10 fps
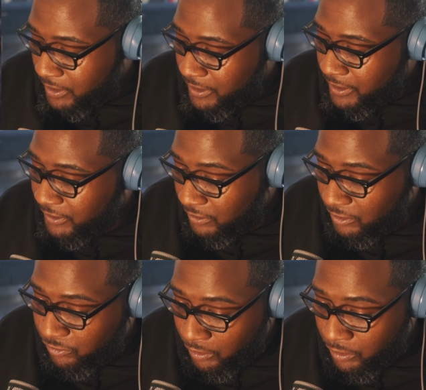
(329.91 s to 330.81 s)
is
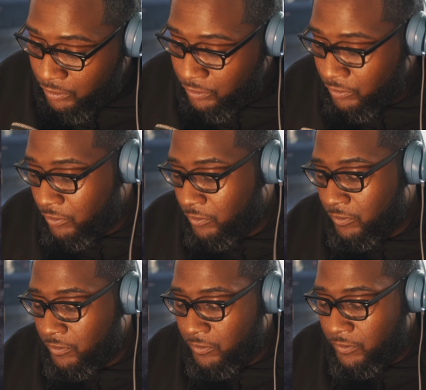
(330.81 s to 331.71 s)
Control
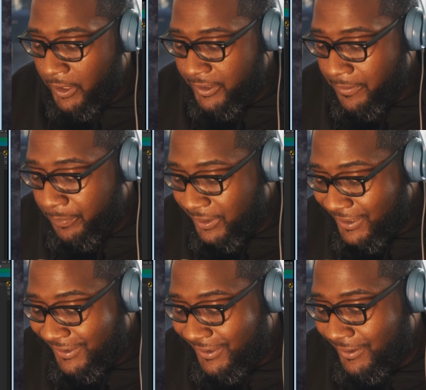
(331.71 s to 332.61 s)
and the
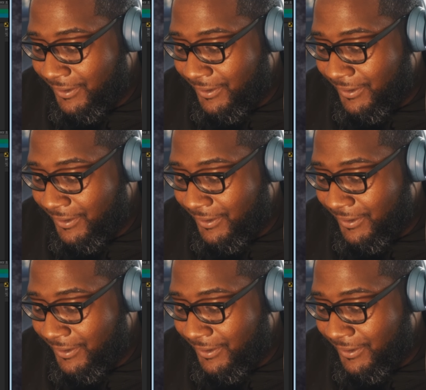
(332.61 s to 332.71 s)
plus